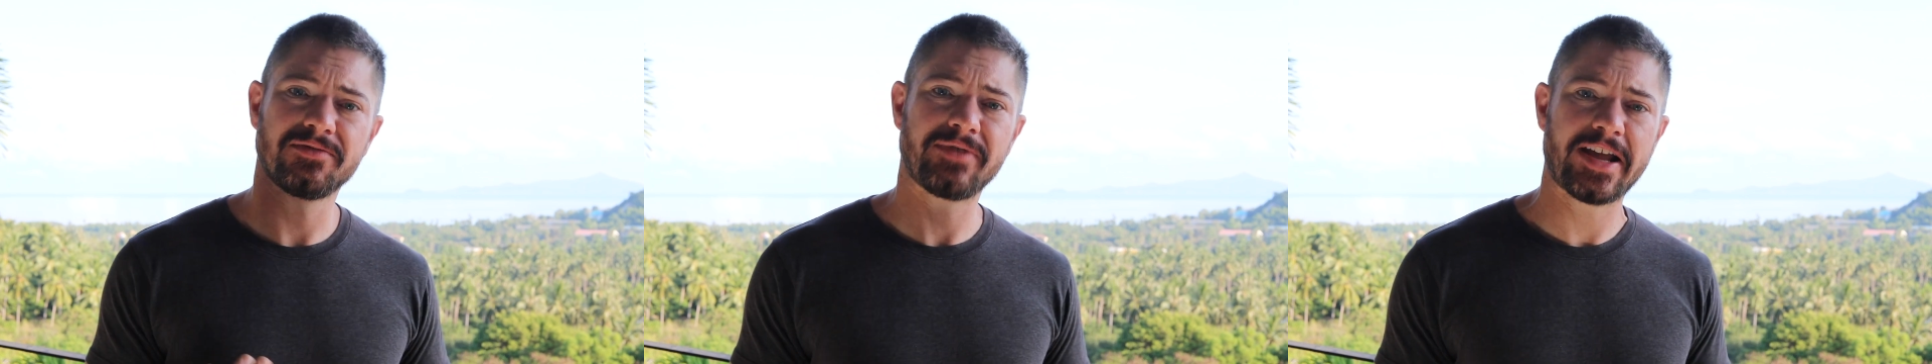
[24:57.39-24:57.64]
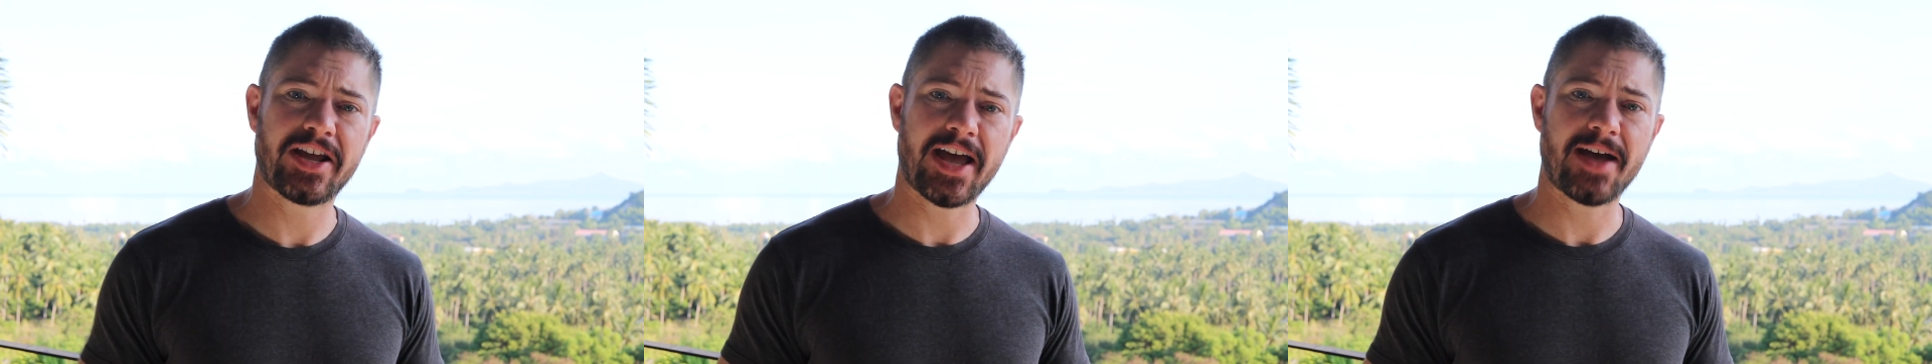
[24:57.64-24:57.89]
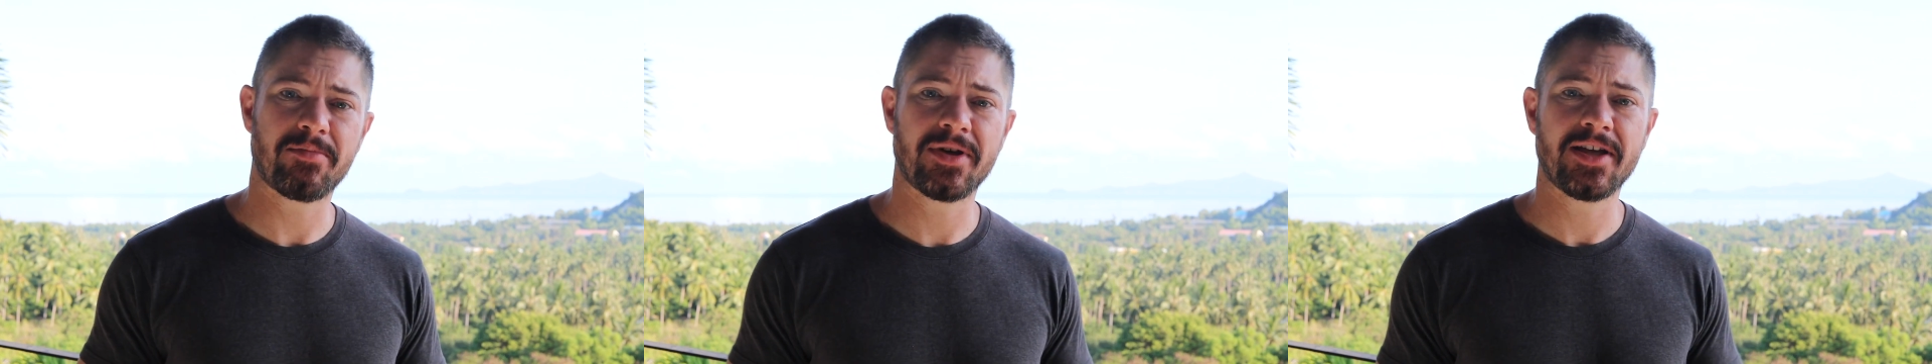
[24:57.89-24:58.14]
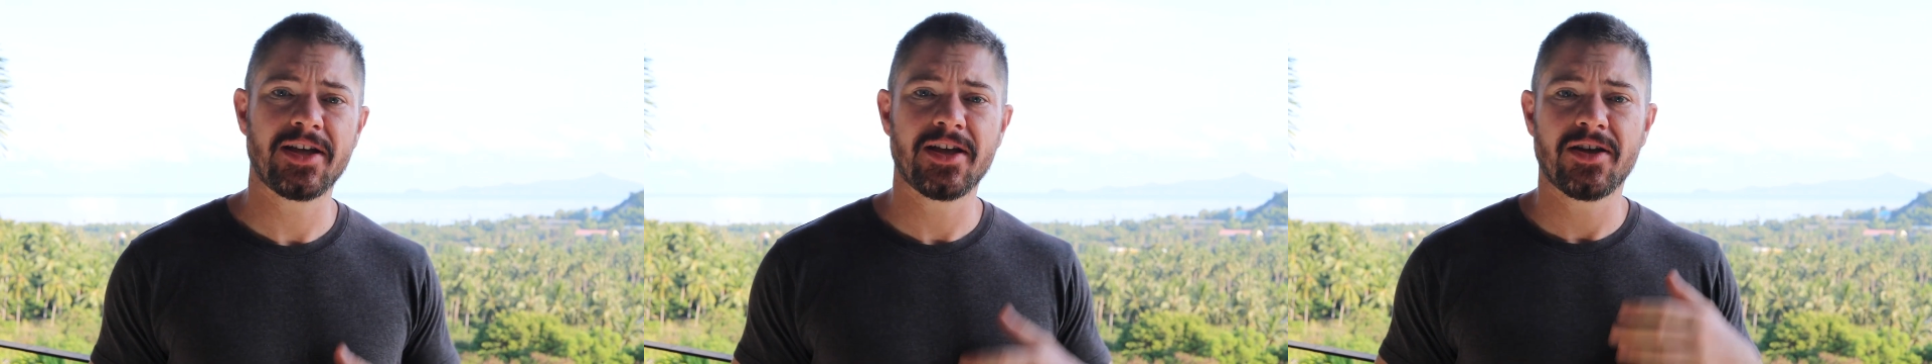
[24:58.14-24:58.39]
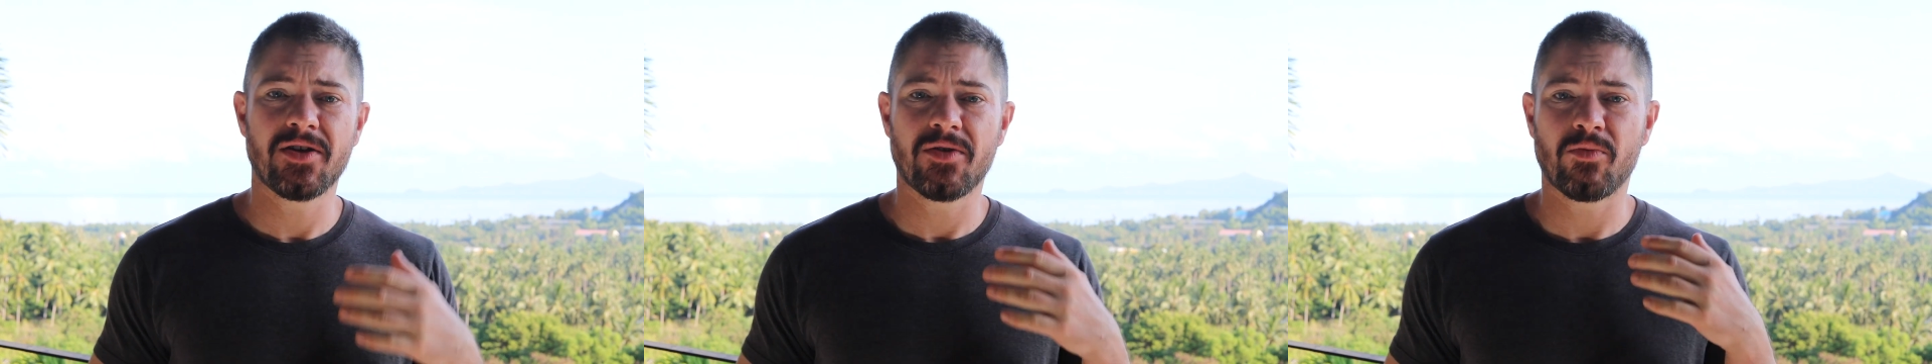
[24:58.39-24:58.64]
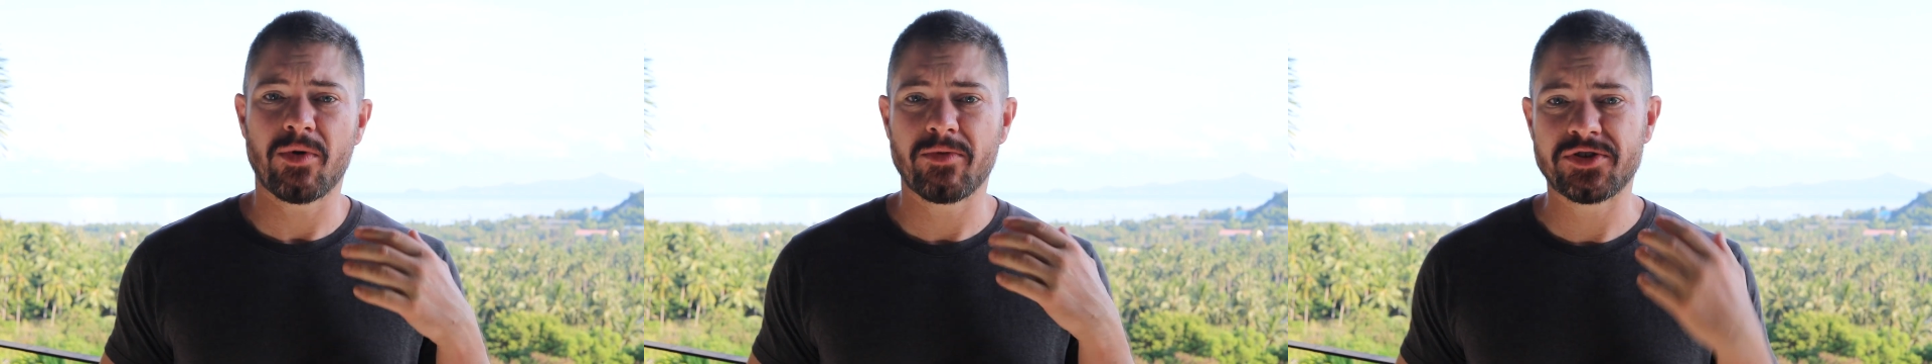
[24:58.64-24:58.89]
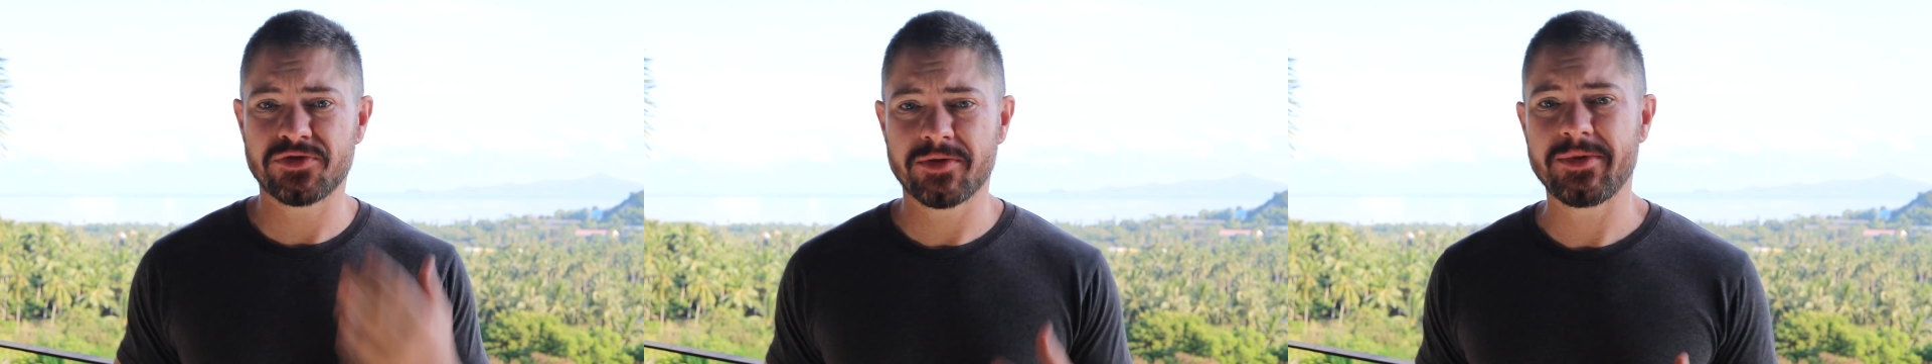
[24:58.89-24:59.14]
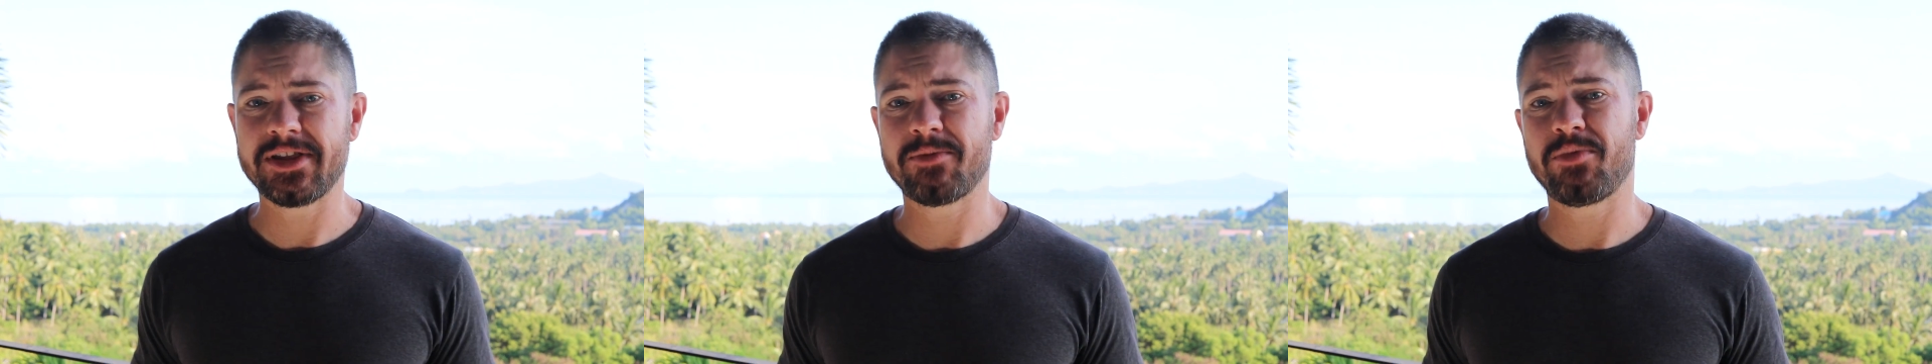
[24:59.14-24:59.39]
recap, when we're
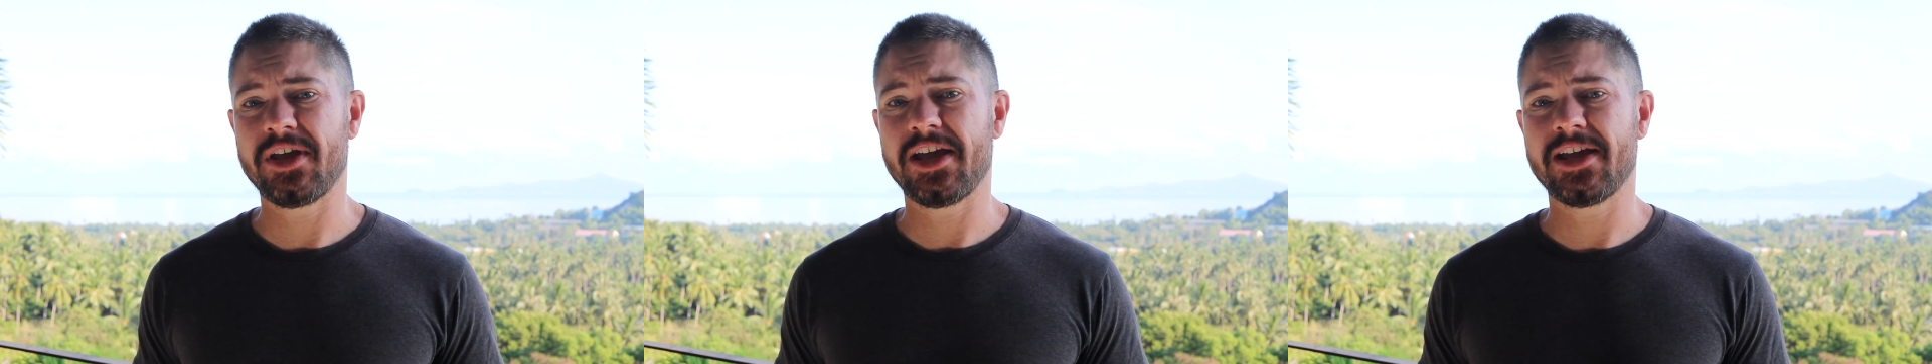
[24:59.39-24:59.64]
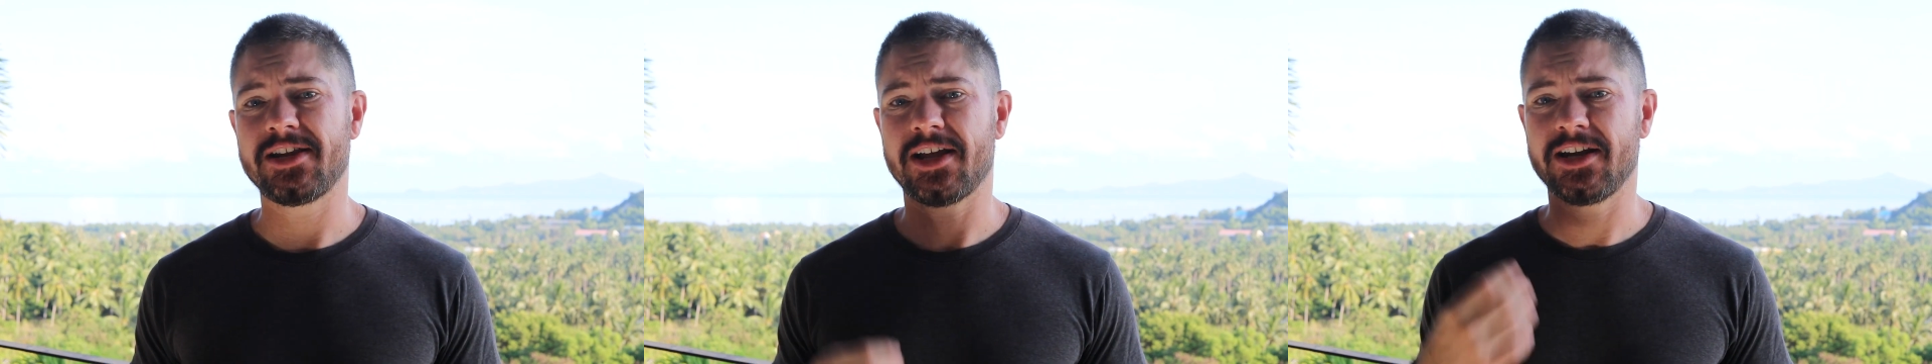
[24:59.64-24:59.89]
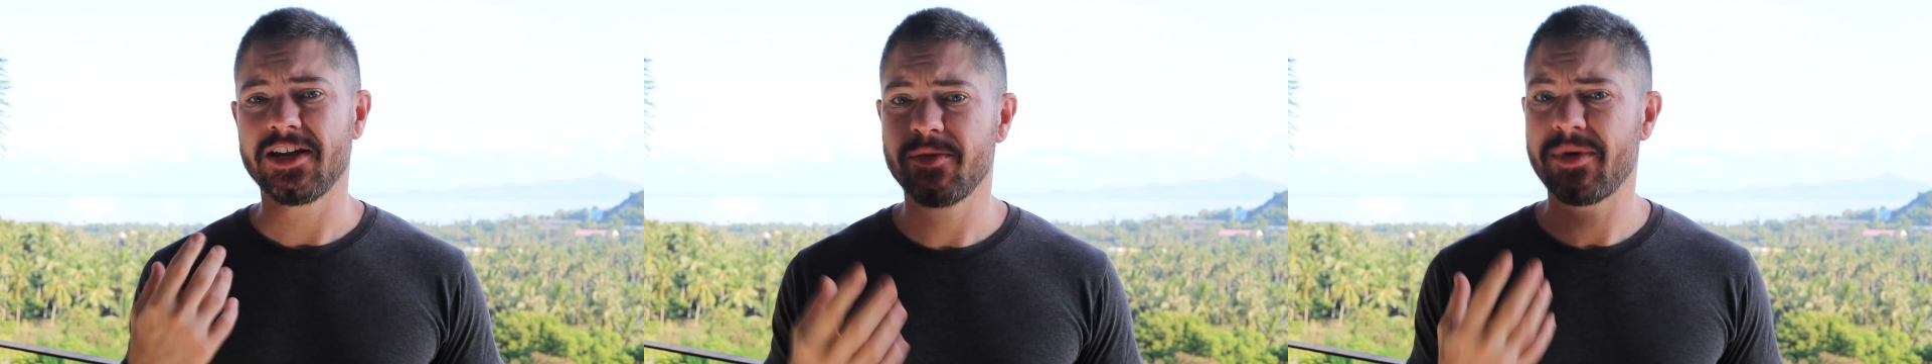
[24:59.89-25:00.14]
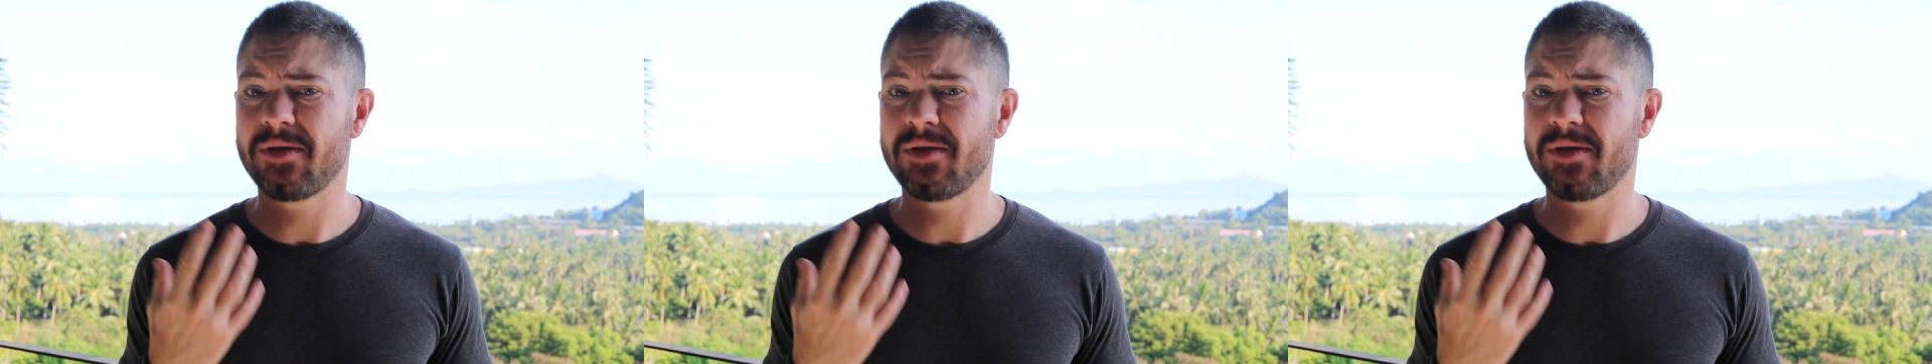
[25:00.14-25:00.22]
trimming the beard, a little